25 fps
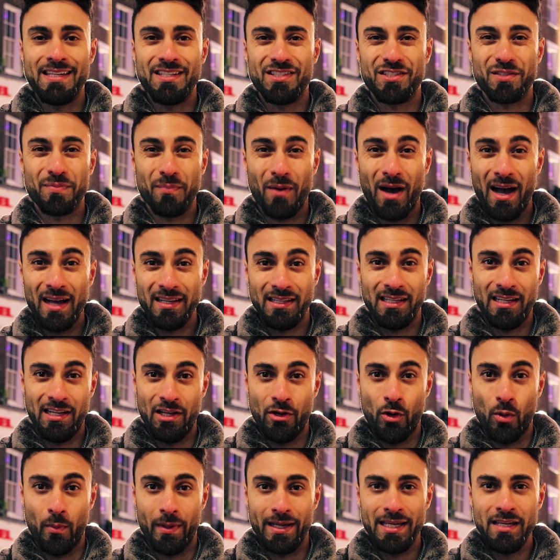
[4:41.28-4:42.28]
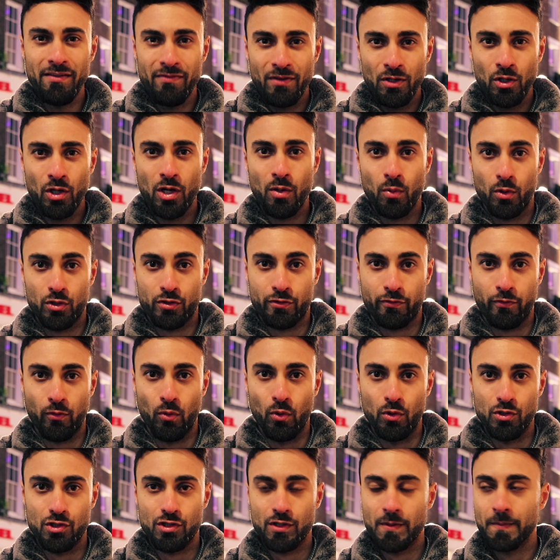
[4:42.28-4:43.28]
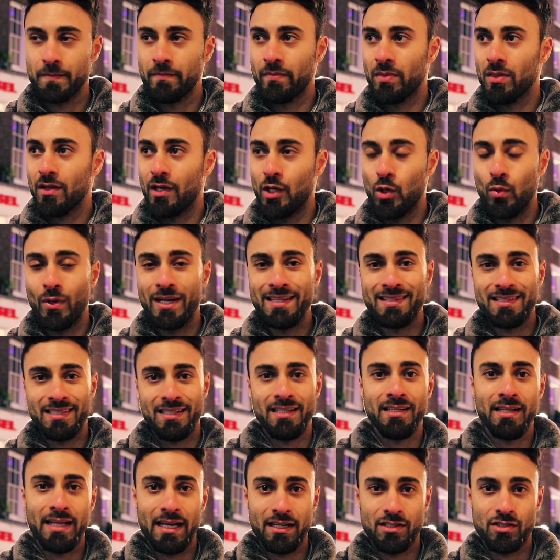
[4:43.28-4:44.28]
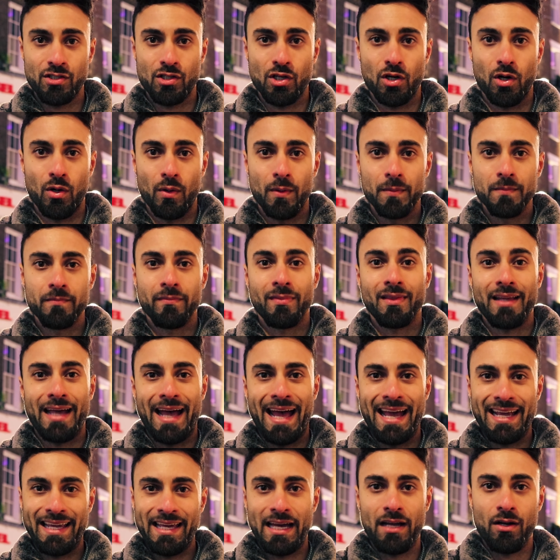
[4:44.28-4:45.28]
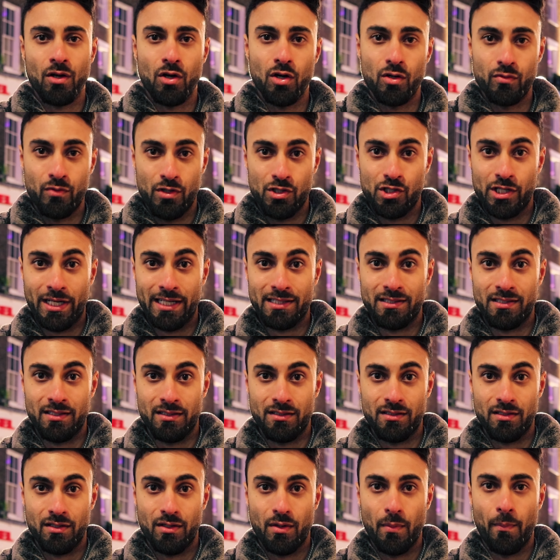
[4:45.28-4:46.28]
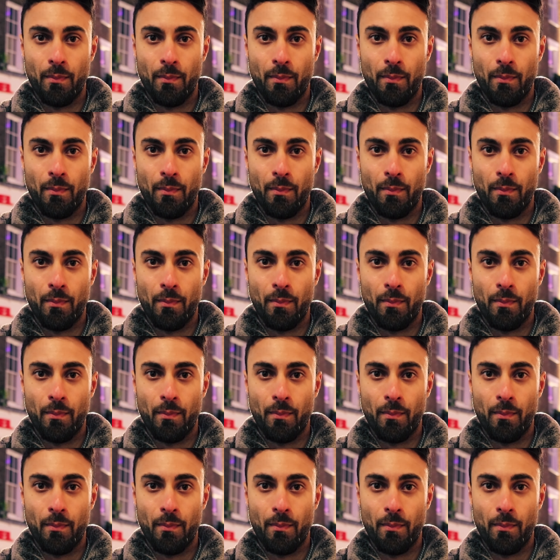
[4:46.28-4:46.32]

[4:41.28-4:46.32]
he smiled a little bit, even though it was forced. He went to the next girl, again got rejected.